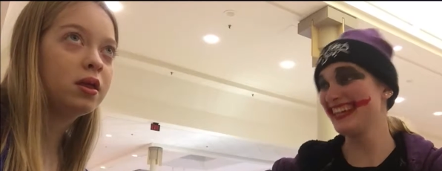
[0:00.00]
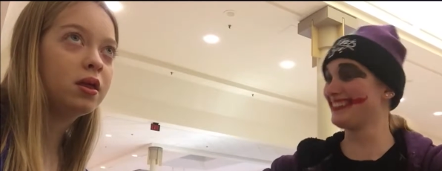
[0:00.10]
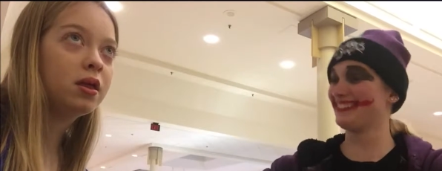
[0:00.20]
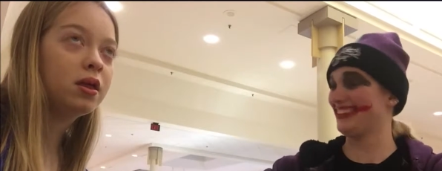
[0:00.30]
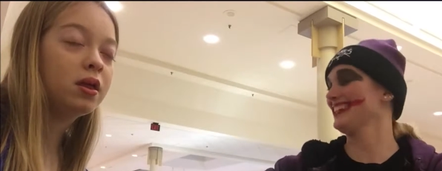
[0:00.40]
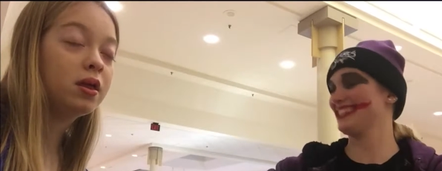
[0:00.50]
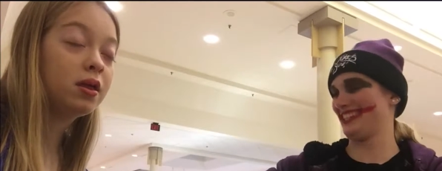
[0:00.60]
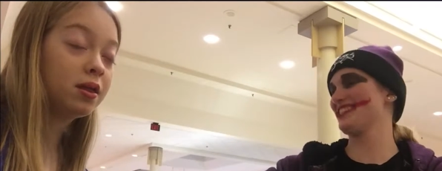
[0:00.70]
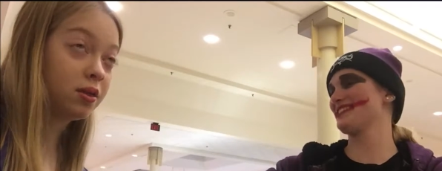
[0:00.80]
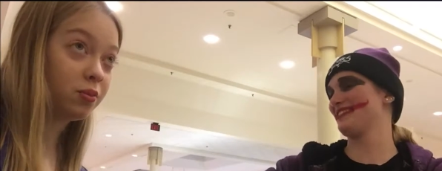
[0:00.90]

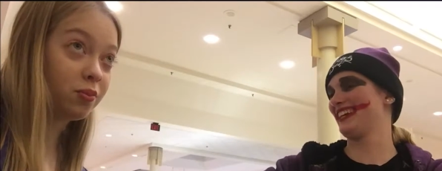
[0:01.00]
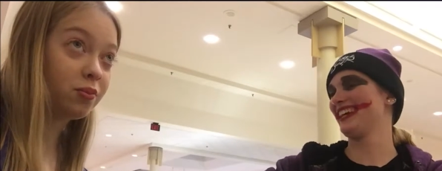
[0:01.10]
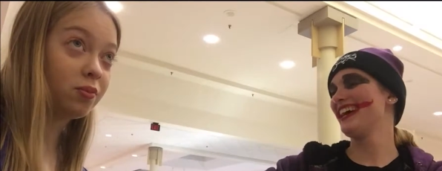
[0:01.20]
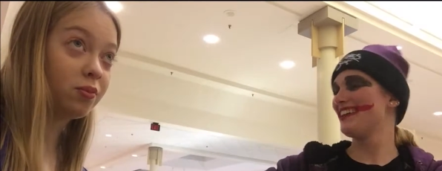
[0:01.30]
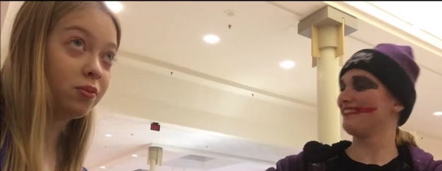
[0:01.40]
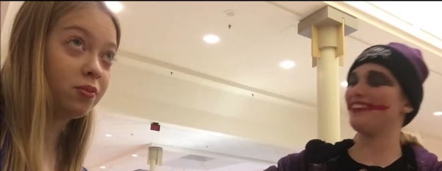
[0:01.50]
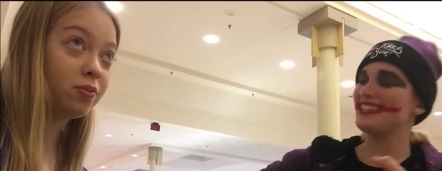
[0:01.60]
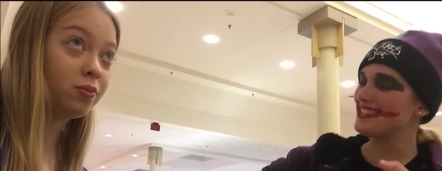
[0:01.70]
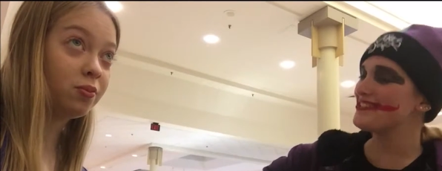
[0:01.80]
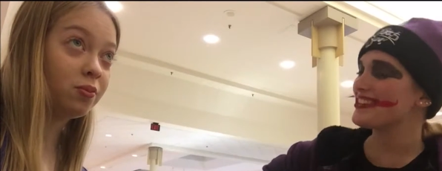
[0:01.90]
Speaker 1: Excuse me.
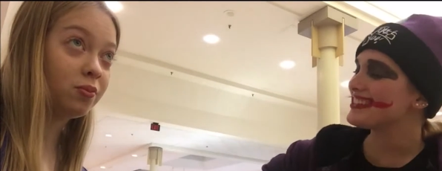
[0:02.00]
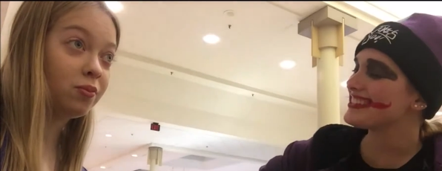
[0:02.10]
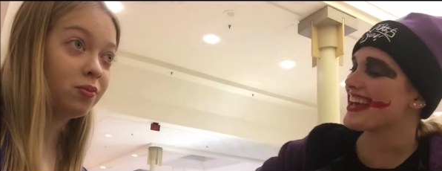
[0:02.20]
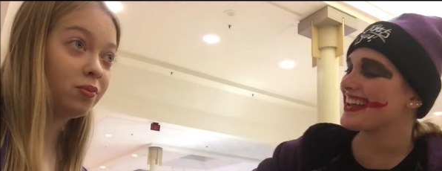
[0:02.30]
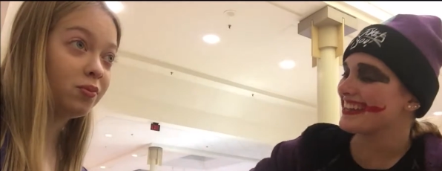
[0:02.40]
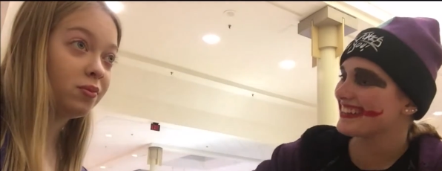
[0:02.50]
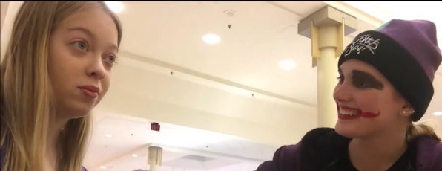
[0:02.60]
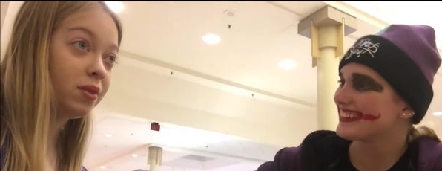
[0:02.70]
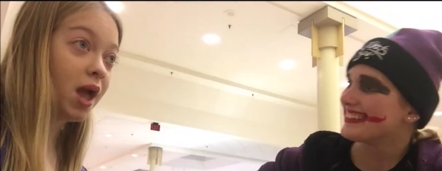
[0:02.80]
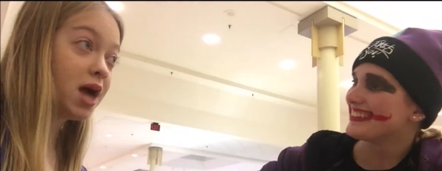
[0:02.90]
Speaker 2: What did you just say?
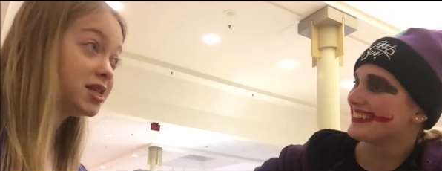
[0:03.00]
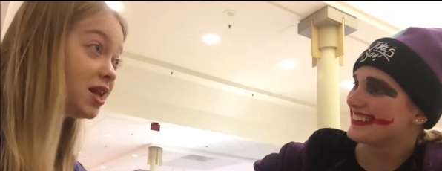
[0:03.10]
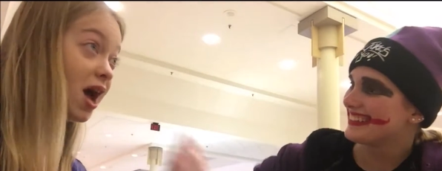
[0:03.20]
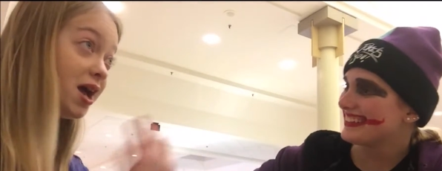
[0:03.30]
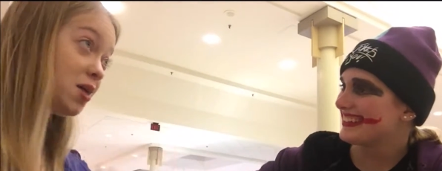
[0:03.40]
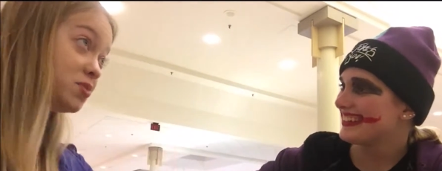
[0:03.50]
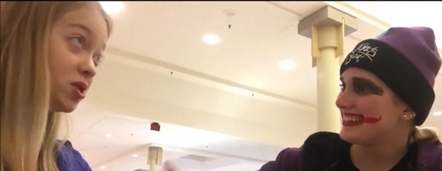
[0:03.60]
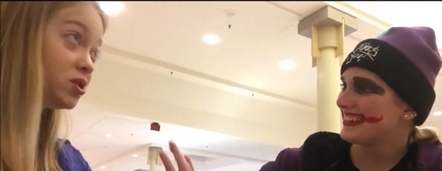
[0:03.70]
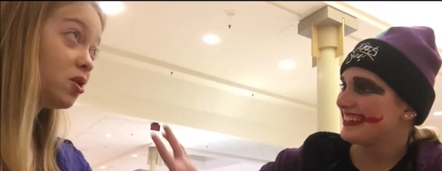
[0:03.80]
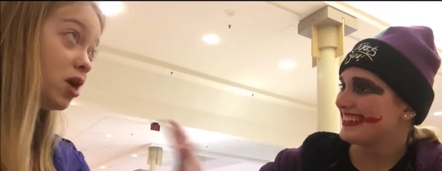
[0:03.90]
I said, I am
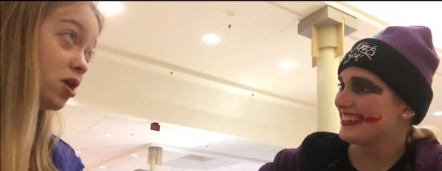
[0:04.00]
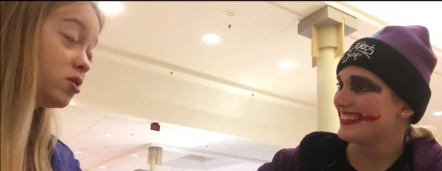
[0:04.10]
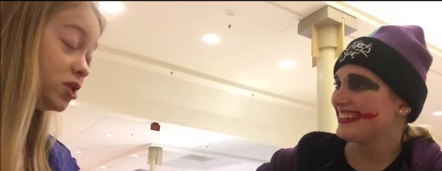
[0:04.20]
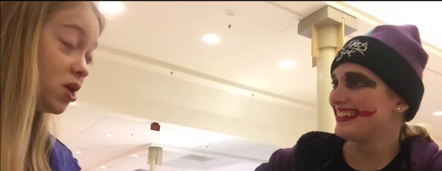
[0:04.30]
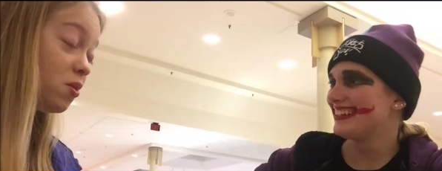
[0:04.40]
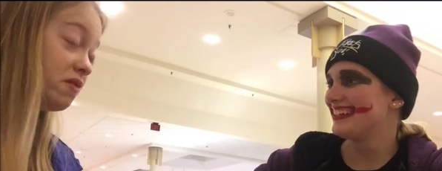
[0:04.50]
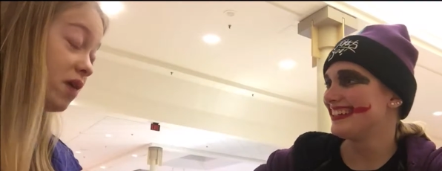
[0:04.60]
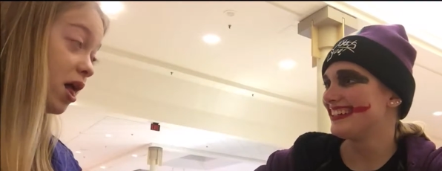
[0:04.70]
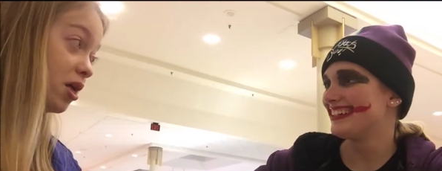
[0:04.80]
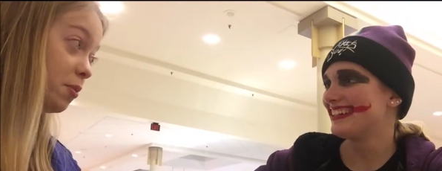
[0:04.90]
so sorry. You're so
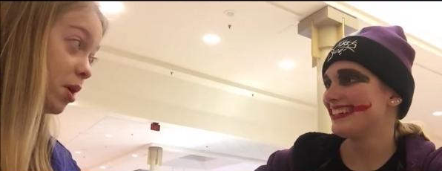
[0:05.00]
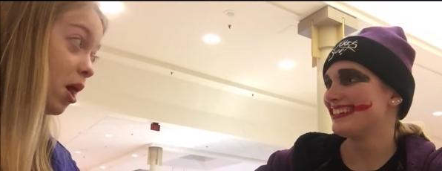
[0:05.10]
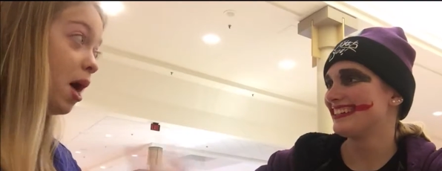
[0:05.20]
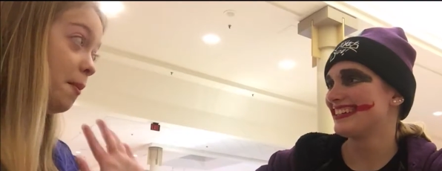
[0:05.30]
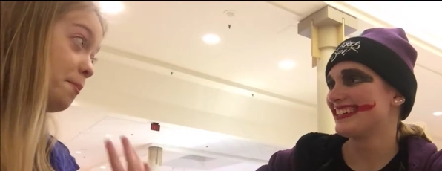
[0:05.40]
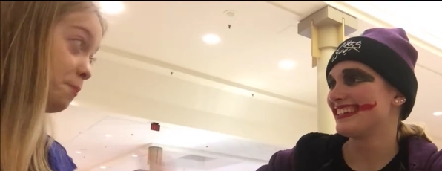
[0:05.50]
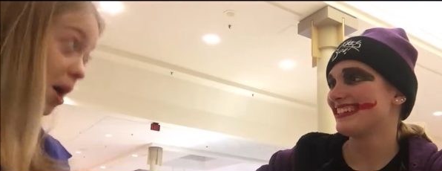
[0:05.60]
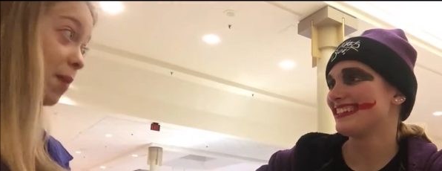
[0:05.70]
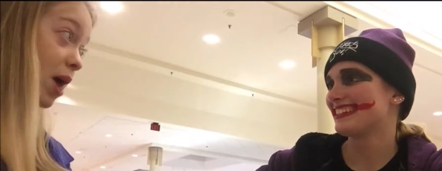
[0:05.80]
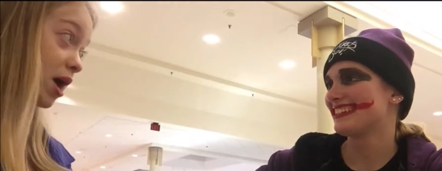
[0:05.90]
invaluable.
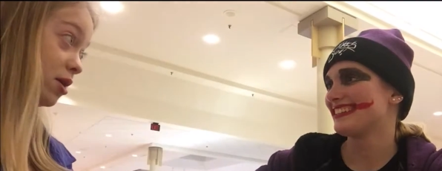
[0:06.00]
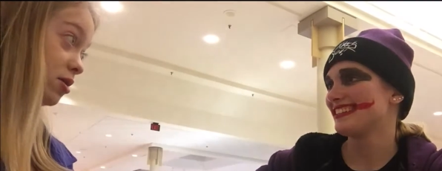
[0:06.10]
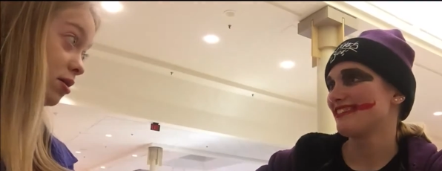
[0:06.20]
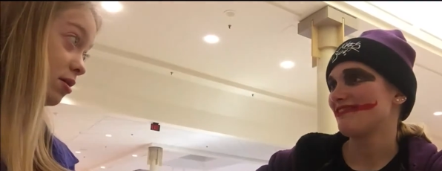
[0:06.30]
My bad.